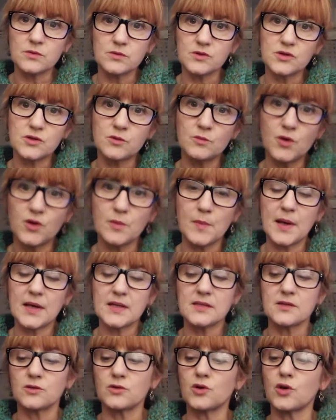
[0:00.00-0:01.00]
some other
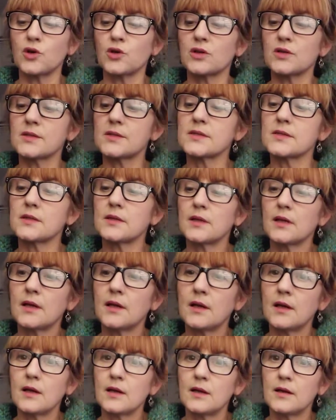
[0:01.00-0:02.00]
pastel colours.
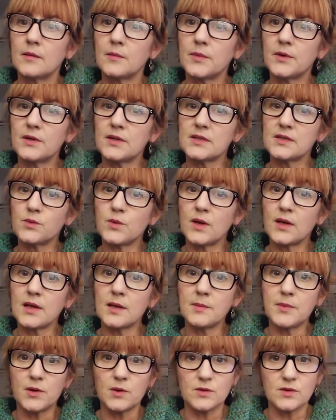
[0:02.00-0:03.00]
But it's
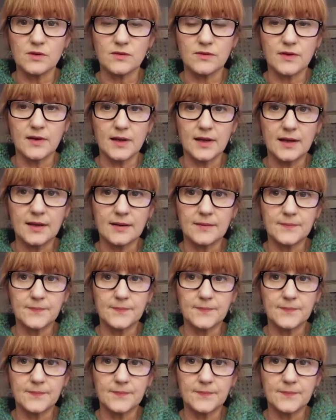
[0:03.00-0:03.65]
working beautifully.